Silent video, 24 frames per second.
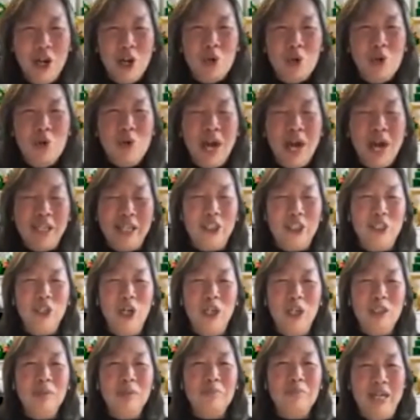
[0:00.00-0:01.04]
who has
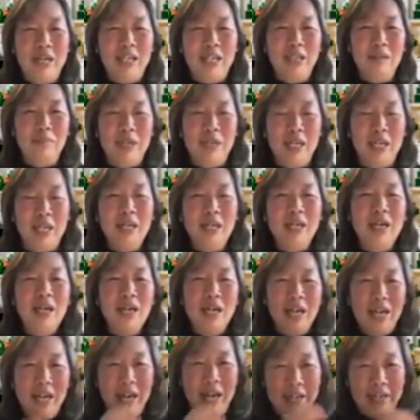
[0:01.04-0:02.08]
not made me,"
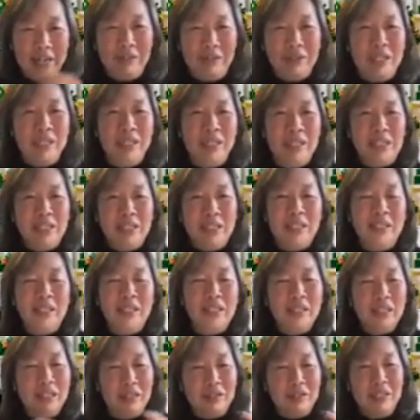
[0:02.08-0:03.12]
and there's a
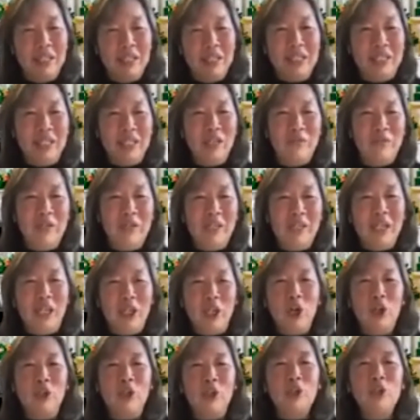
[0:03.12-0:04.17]
listing of it, and it
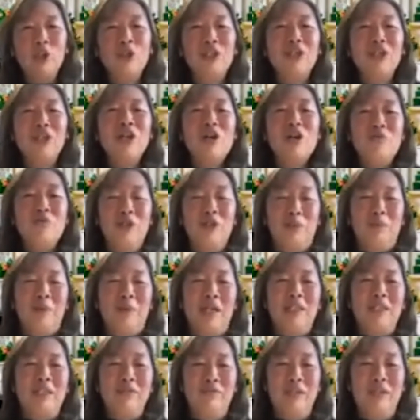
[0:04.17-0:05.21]
concludes
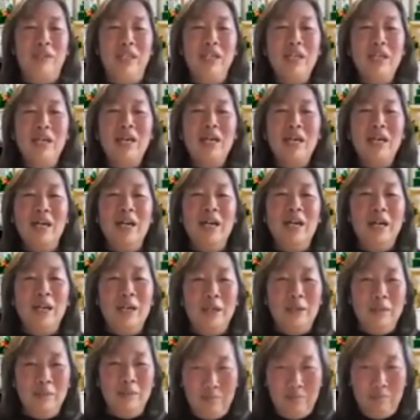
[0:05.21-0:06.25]
respectively,
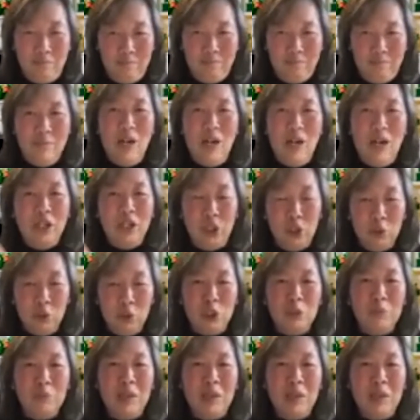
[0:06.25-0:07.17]
a Jewish